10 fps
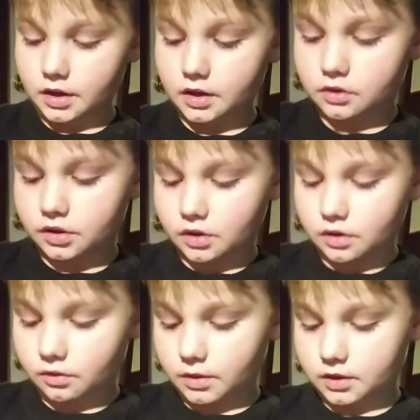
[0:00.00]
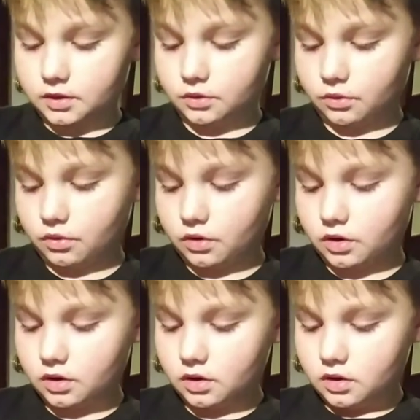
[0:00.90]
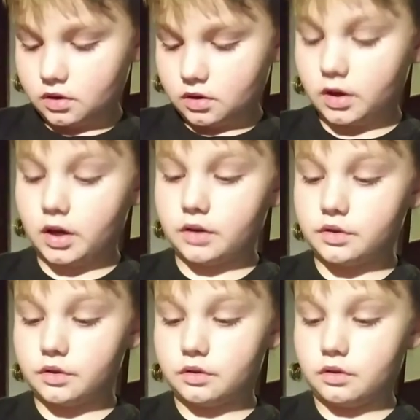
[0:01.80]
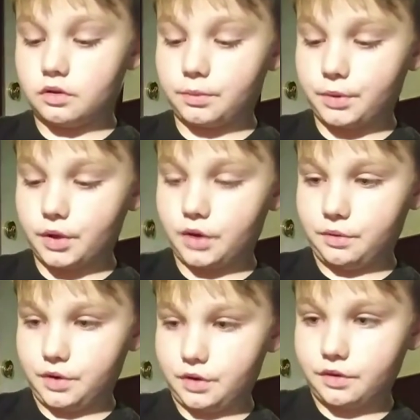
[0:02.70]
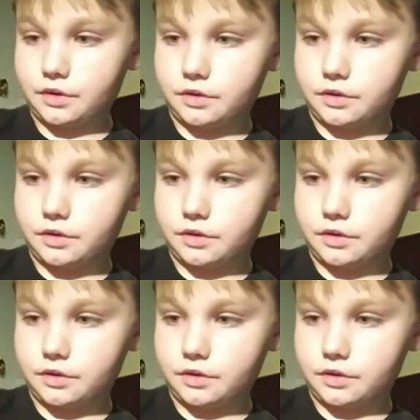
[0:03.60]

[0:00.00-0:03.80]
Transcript: So make sure nice and good to play with.